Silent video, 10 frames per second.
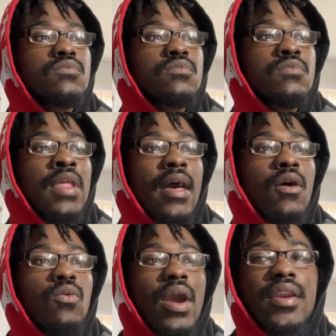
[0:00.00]
Now,
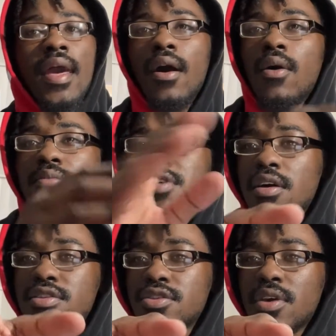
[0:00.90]
right now, I'm talking
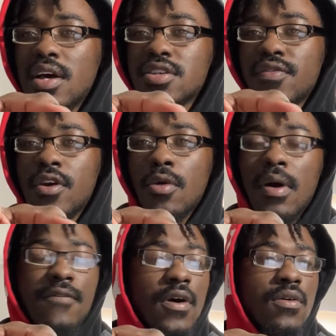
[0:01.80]
to you guys over here on my
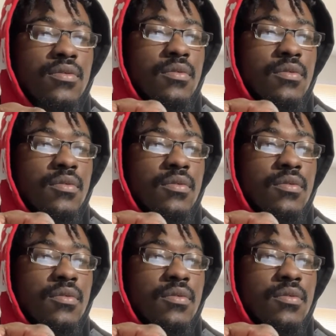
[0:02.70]
phone,